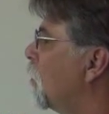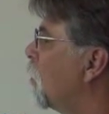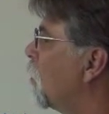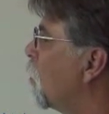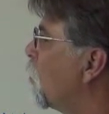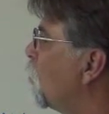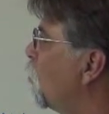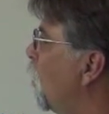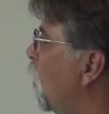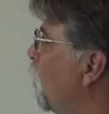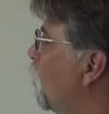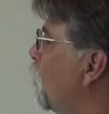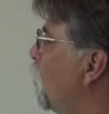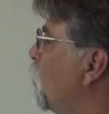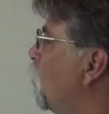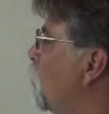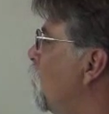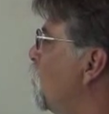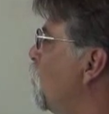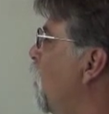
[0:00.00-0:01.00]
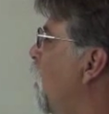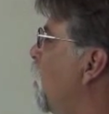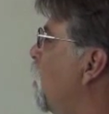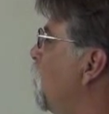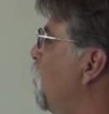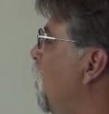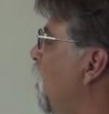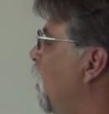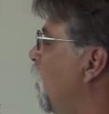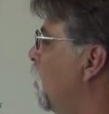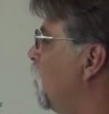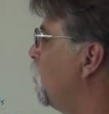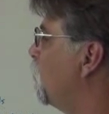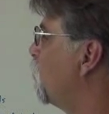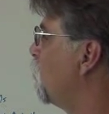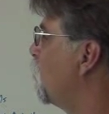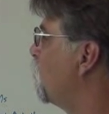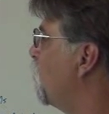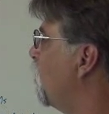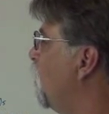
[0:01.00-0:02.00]
are what we recommend
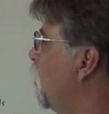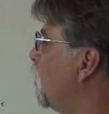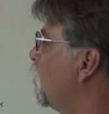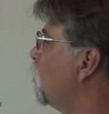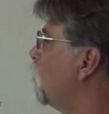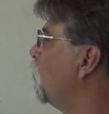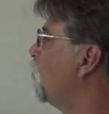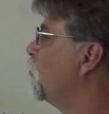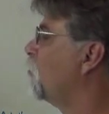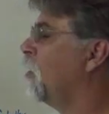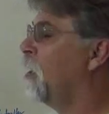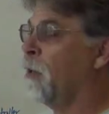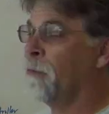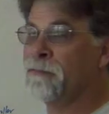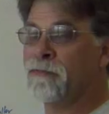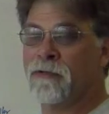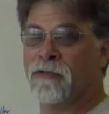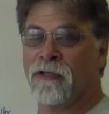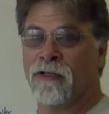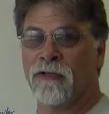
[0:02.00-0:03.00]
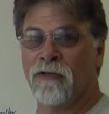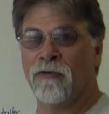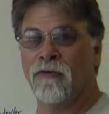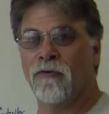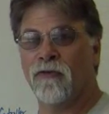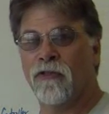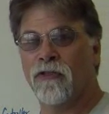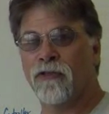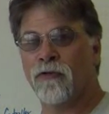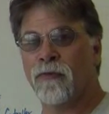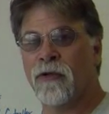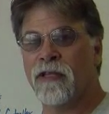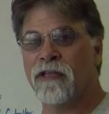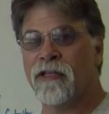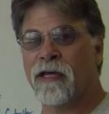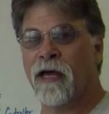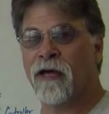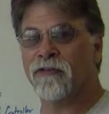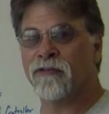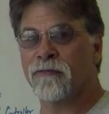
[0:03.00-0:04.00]
for vehicles up to three
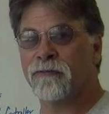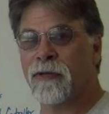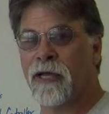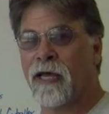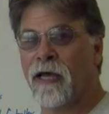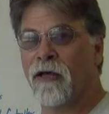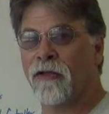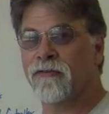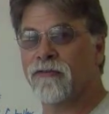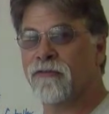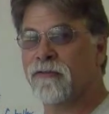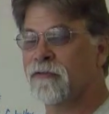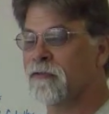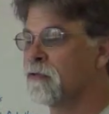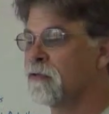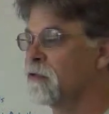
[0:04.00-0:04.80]
thousand pounds.